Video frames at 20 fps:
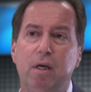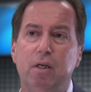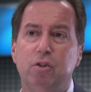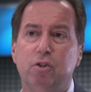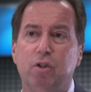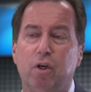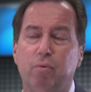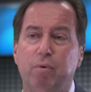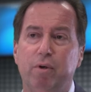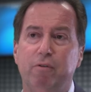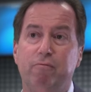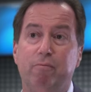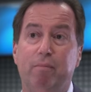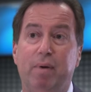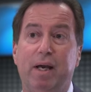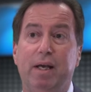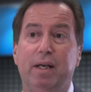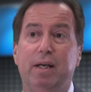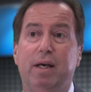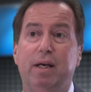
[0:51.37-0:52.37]
so we've
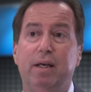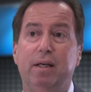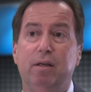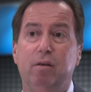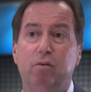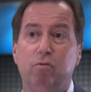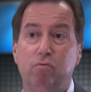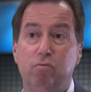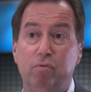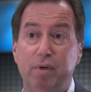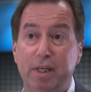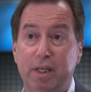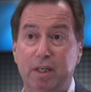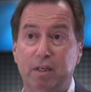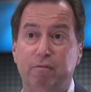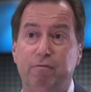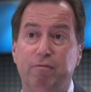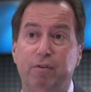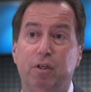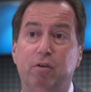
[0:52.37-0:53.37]
made a
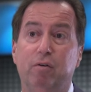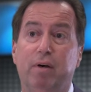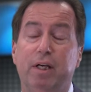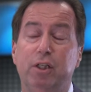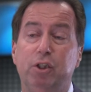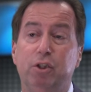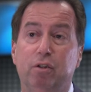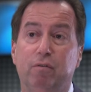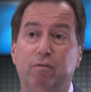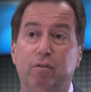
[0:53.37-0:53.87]
reconfiguration